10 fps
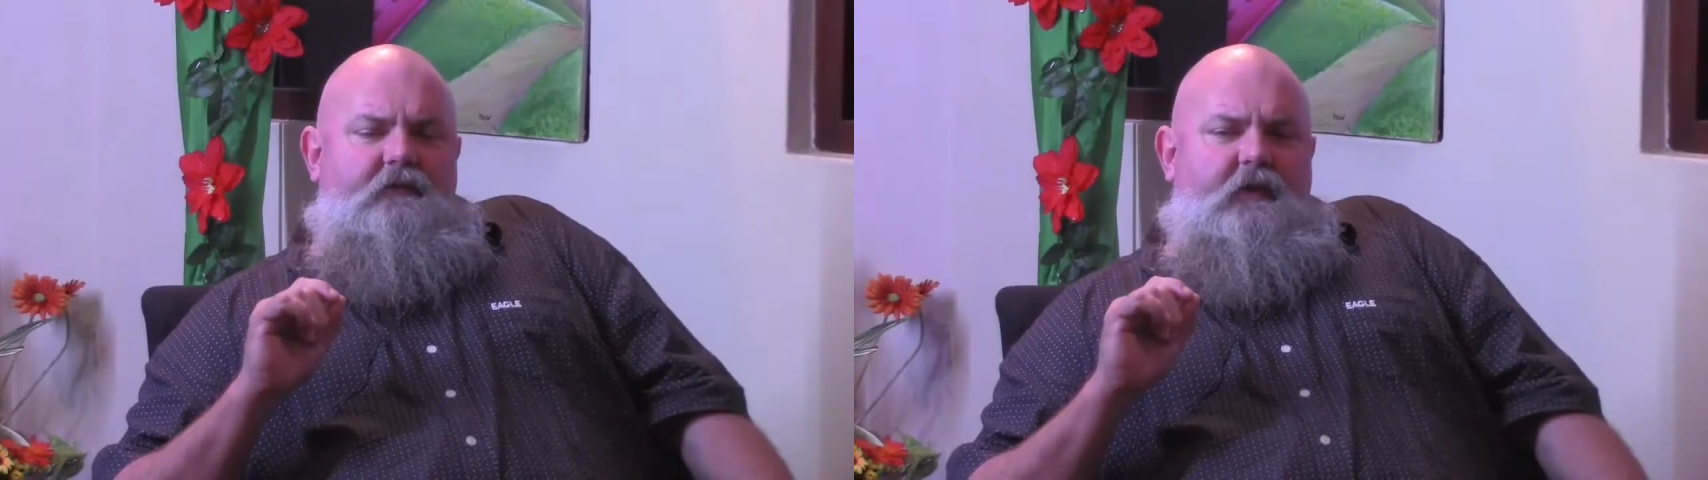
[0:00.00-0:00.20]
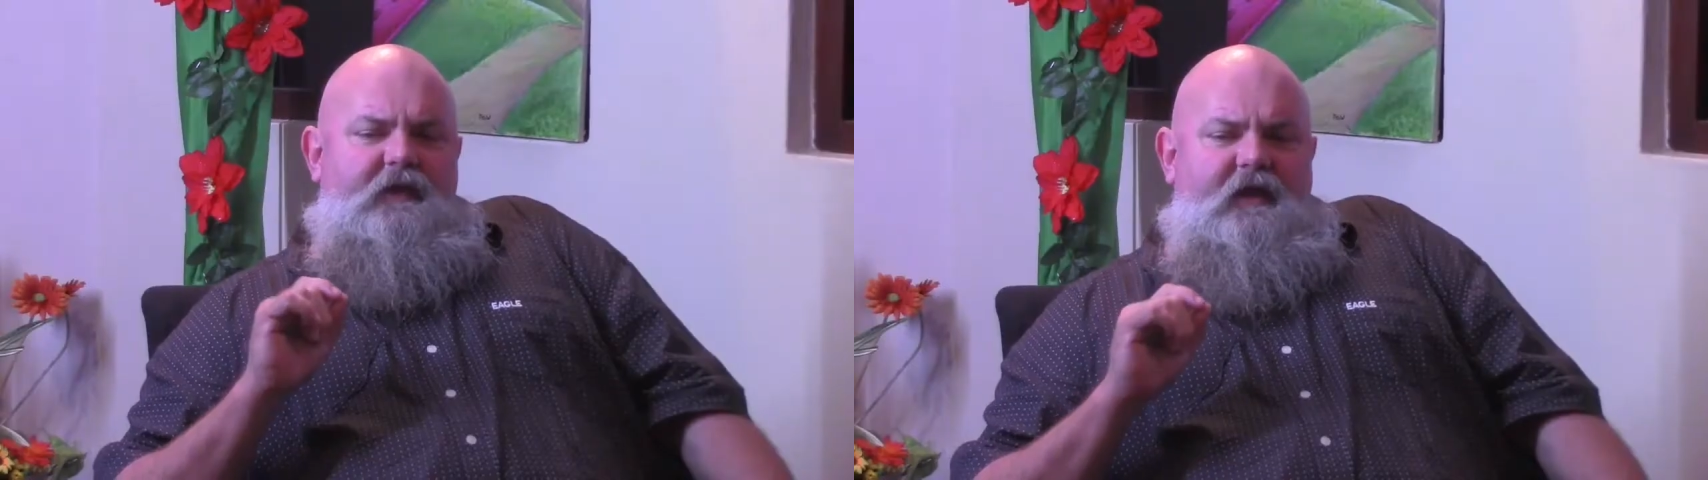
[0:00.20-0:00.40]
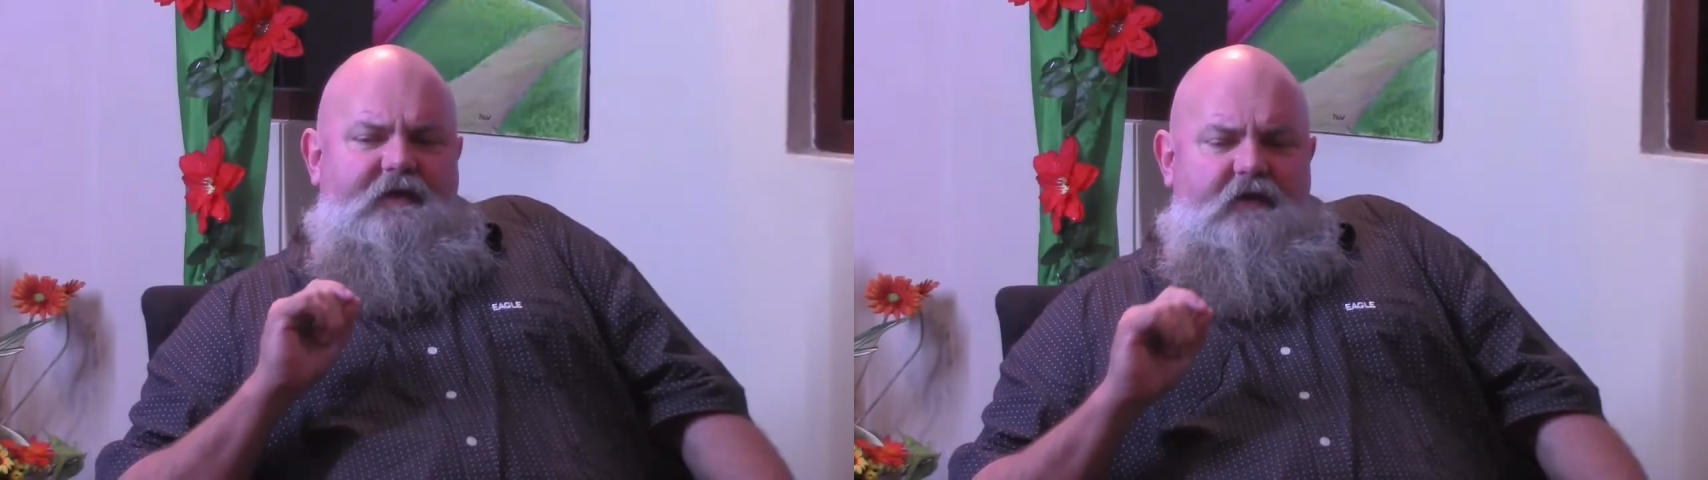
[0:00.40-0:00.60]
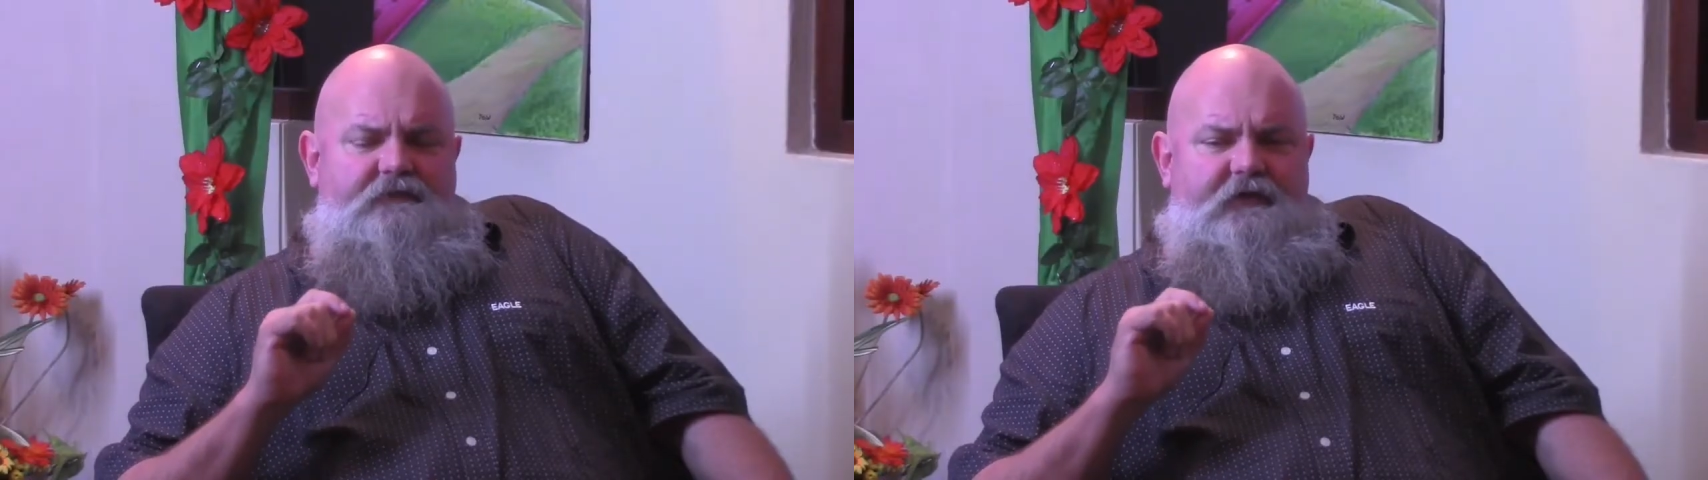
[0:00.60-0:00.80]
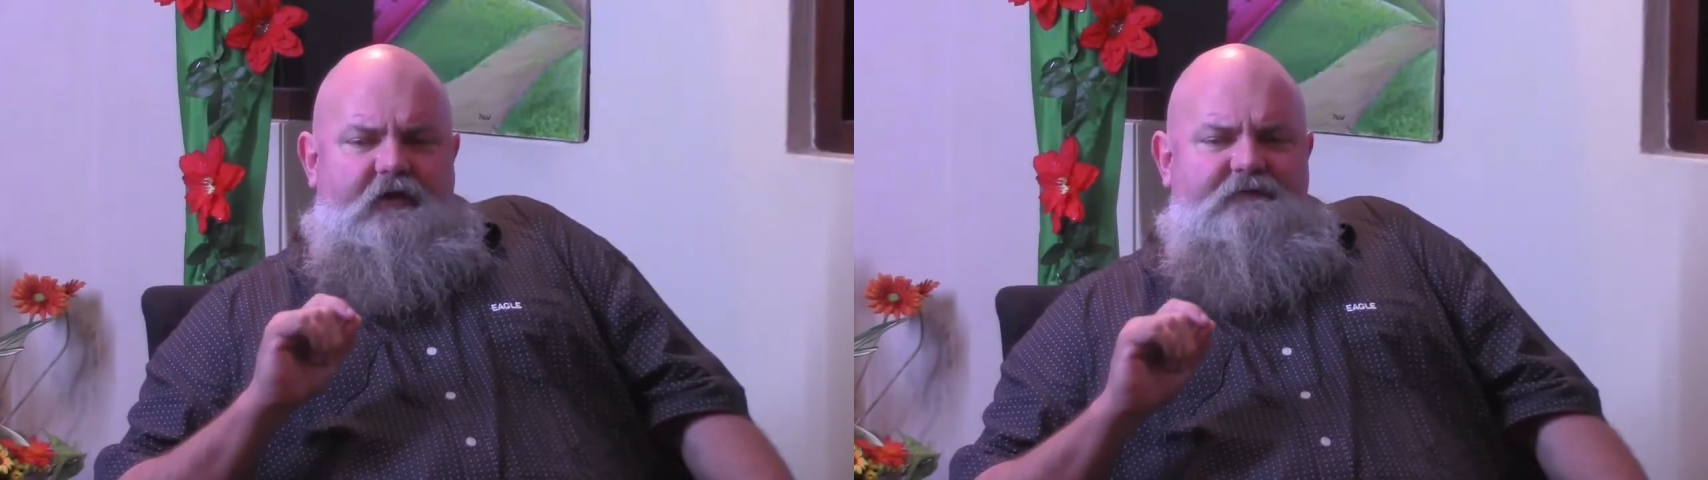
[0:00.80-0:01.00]
When I
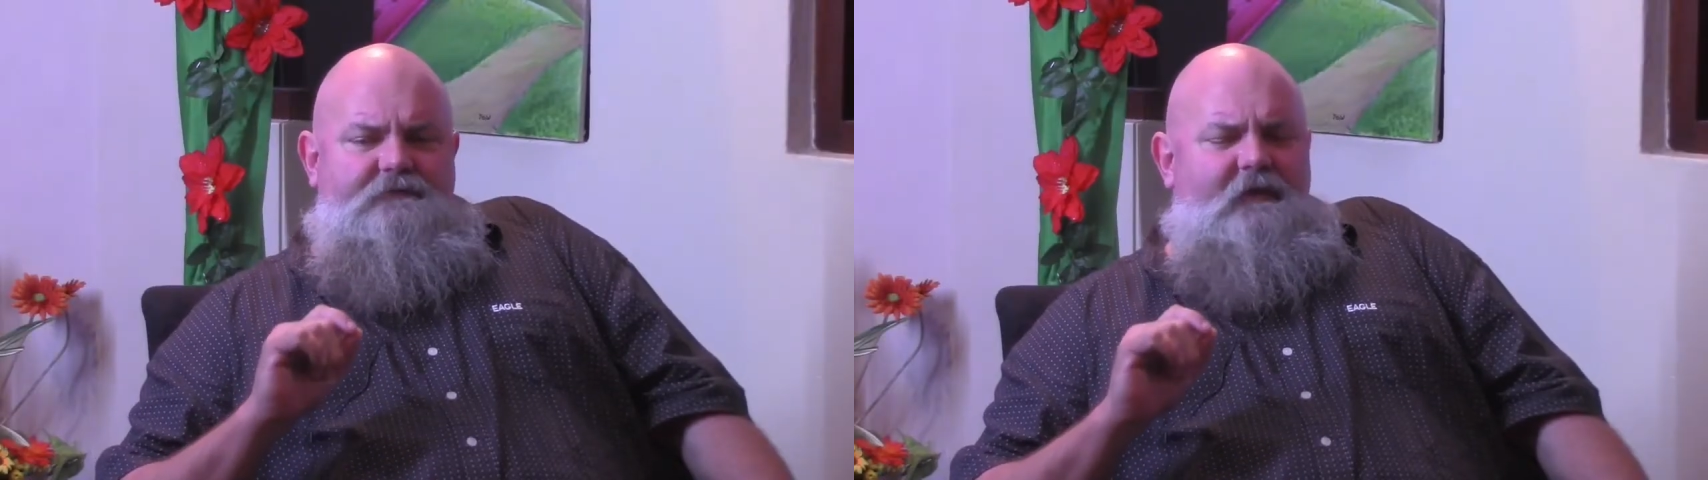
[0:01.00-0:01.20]
came to your house,